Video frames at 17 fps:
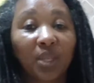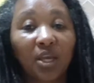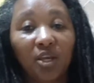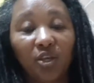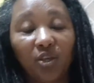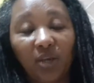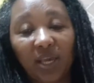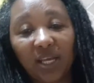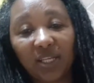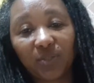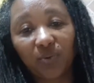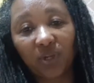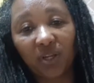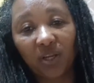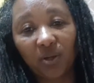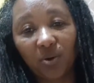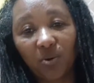you get
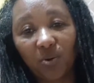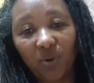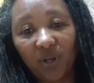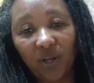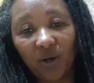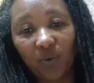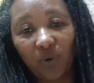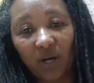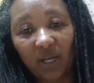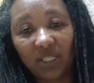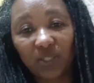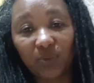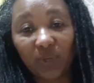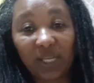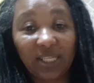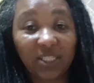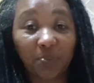one of the older ones
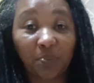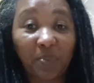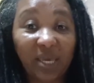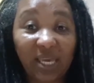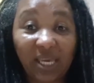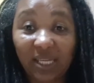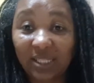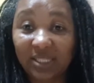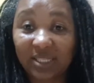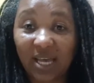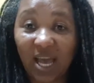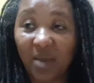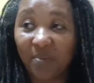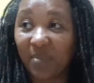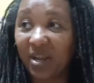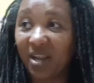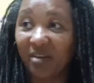when it's picking
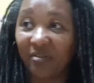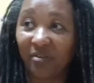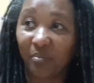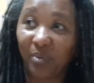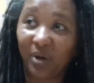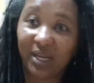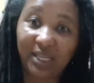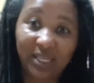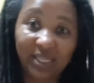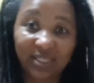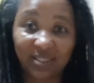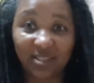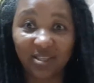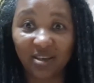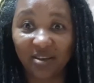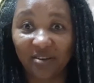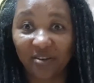time and everybody's
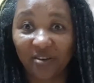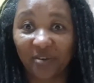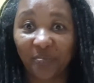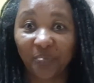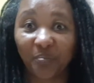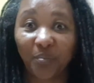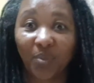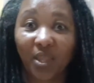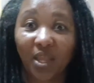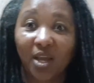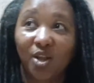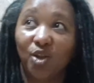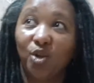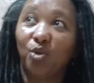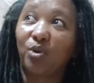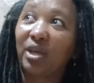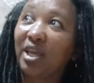there
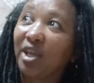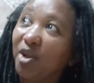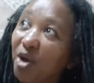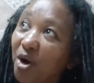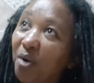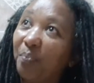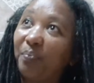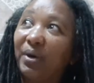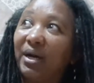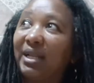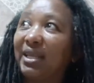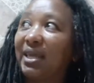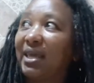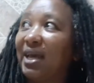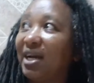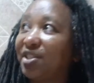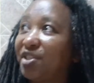looking up and
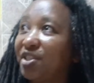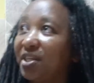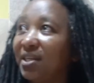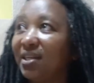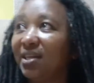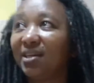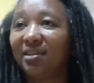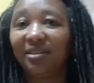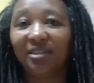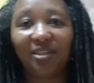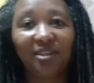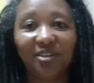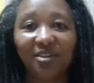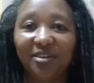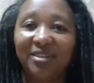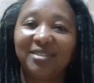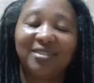catching, and you
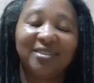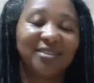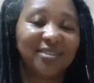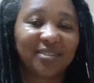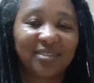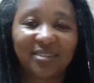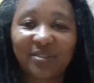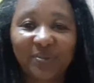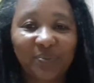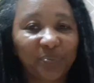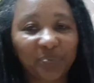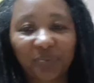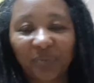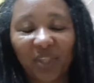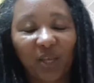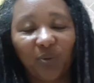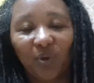know,
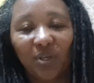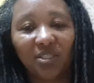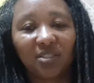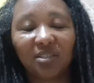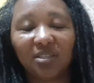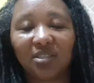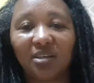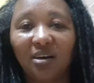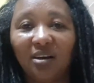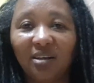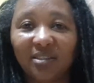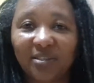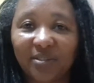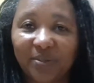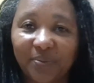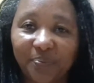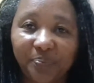it was just
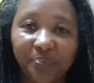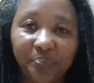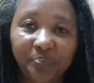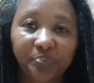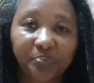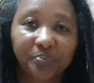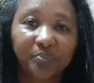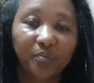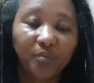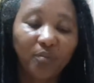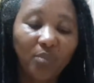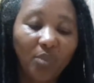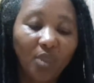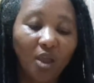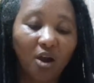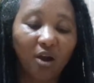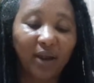awesome.
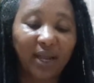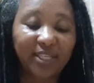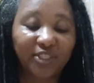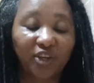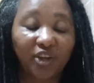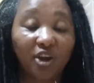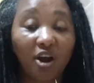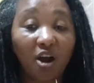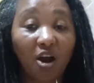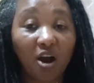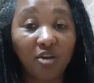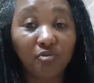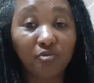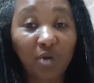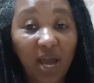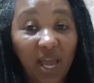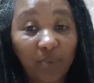Alright, so the
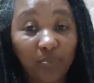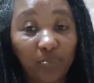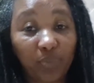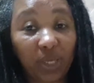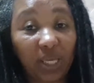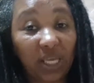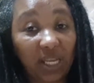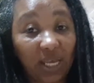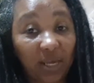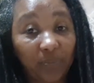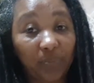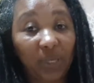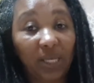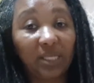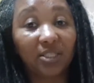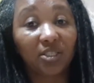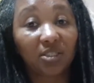unripe guinep
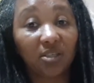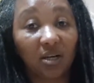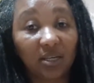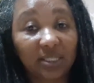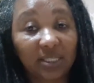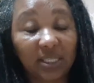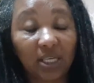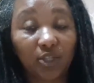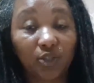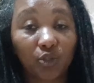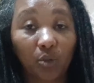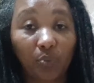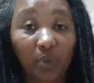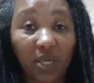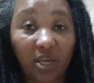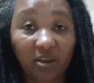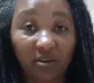is toxic, so
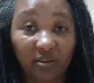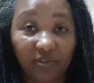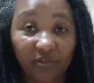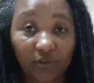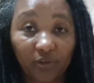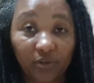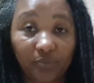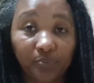be careful.